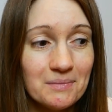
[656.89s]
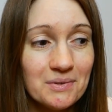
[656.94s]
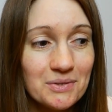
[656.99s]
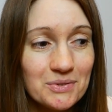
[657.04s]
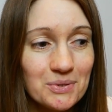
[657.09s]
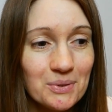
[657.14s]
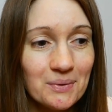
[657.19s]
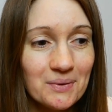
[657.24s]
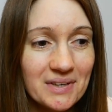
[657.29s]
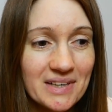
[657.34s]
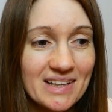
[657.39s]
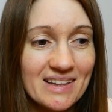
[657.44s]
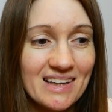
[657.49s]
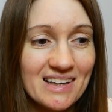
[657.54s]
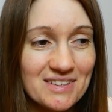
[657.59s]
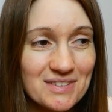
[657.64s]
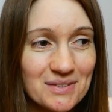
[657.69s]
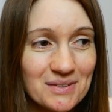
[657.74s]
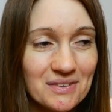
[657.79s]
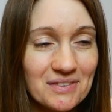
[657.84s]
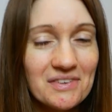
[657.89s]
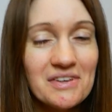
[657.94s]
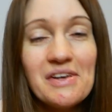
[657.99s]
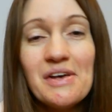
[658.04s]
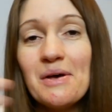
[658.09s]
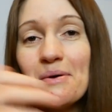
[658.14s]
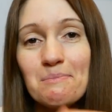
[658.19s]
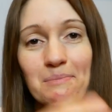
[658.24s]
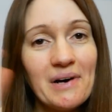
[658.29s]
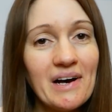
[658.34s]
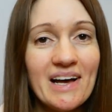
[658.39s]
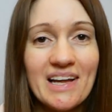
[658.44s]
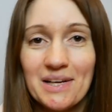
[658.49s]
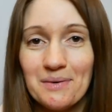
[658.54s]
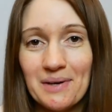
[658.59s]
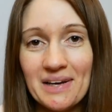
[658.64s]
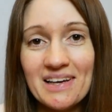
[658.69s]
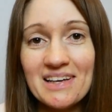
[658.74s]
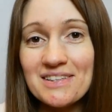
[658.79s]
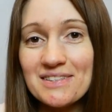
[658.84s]
talk in that song. But
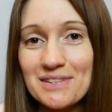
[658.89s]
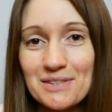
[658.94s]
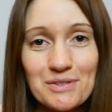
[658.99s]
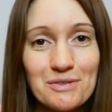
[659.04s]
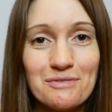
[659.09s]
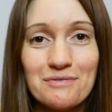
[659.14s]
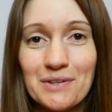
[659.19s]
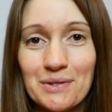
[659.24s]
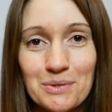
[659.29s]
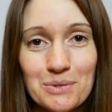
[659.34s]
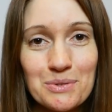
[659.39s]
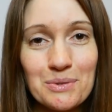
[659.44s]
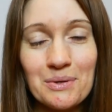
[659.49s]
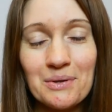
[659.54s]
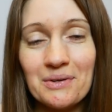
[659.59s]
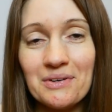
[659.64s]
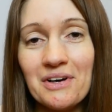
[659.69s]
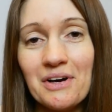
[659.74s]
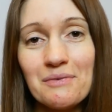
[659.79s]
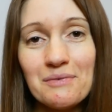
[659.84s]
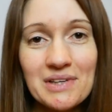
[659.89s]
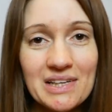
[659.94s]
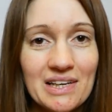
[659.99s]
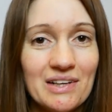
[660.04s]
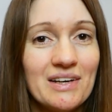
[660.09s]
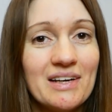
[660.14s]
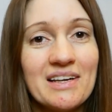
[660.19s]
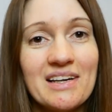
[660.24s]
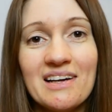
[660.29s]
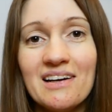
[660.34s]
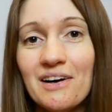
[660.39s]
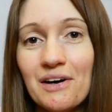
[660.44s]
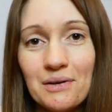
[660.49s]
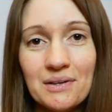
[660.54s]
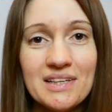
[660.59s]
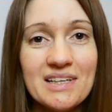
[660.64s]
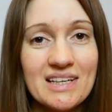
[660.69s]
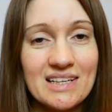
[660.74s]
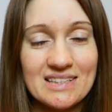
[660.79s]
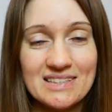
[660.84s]
anyway, it's such a fun song. I really like it. I'll
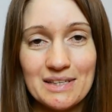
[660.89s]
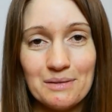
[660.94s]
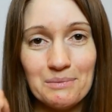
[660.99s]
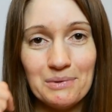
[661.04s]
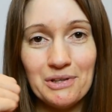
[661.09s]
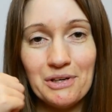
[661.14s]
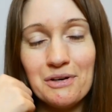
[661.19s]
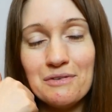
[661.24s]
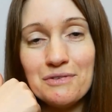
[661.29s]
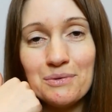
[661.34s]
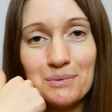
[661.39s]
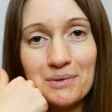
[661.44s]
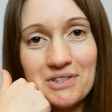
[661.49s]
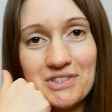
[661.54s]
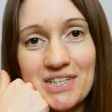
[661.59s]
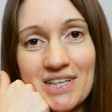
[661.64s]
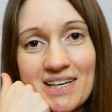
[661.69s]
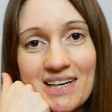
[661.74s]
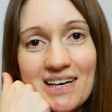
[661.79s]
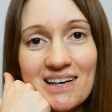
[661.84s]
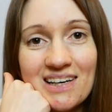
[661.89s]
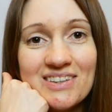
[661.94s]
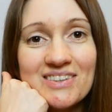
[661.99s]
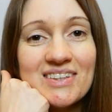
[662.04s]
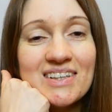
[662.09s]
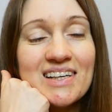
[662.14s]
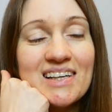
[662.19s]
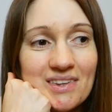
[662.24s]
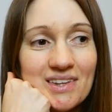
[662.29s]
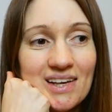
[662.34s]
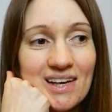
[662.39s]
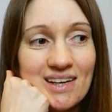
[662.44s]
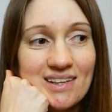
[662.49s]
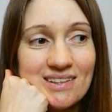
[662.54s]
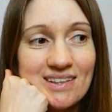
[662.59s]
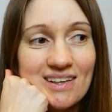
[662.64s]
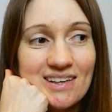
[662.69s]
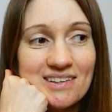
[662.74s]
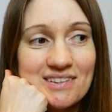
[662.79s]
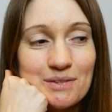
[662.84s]
link it down below if you want to check it out. And
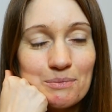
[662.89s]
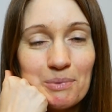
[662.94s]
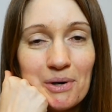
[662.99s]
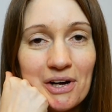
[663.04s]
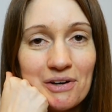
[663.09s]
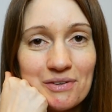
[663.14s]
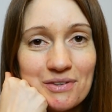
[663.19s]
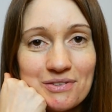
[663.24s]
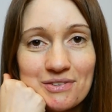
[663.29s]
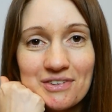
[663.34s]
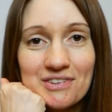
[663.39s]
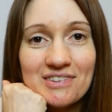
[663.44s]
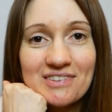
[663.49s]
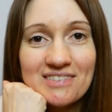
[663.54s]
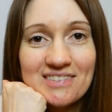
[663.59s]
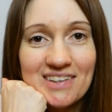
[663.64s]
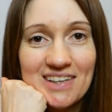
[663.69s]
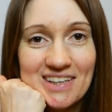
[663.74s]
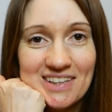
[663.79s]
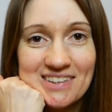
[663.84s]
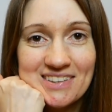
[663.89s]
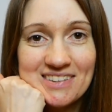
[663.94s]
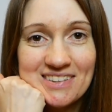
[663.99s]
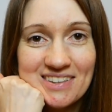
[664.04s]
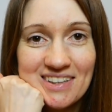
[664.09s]
yeah, it's a pirate song and